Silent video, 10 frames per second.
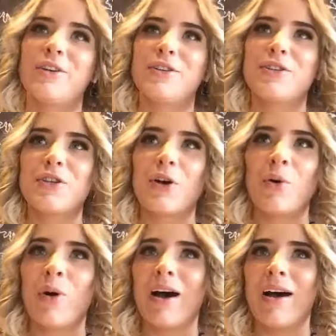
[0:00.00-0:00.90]

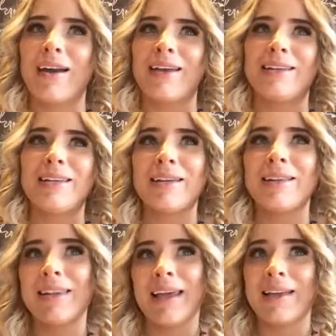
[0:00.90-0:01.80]
So I
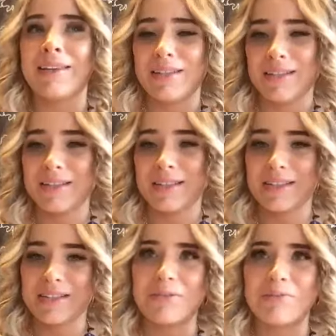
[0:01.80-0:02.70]
didn't let
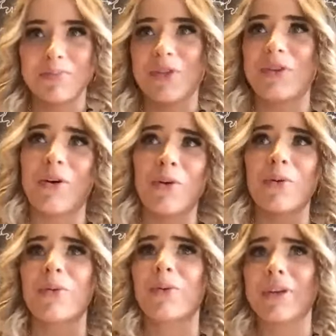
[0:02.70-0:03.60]
this, you
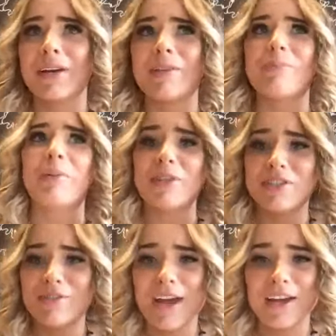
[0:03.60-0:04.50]
know, kill my
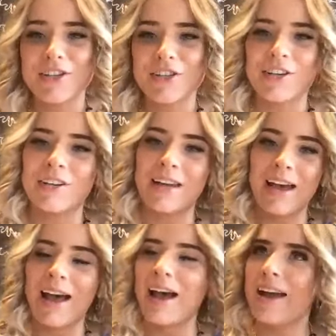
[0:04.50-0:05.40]
motivation.
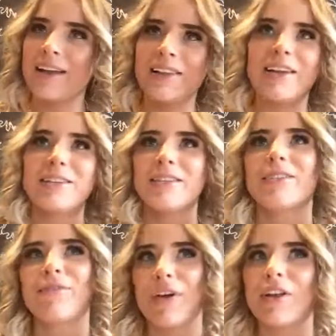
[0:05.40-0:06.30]
I let
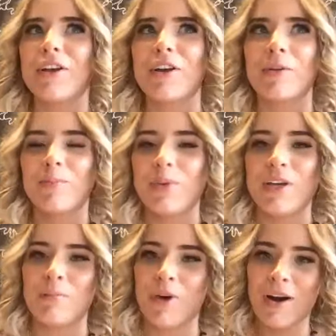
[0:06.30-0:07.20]
this failure
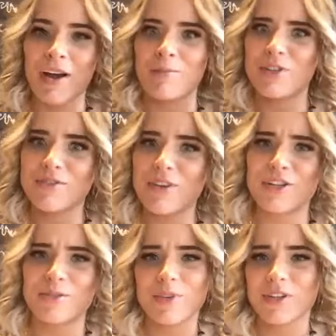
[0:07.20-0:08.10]
be my
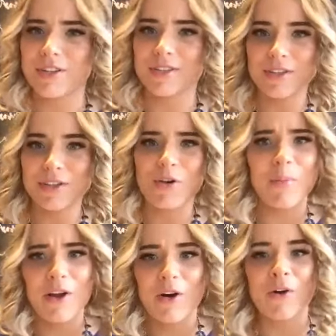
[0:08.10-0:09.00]
motivation because, you know,
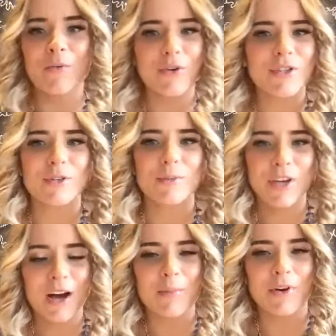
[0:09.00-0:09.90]
my goal was to
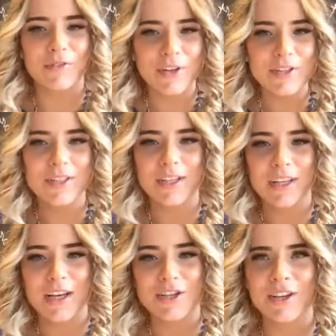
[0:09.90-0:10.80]
become a real estate
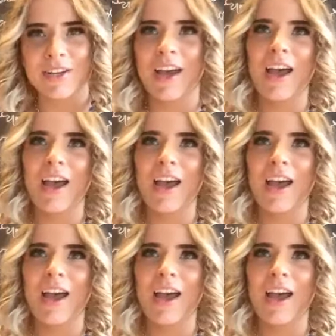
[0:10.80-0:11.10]
agent.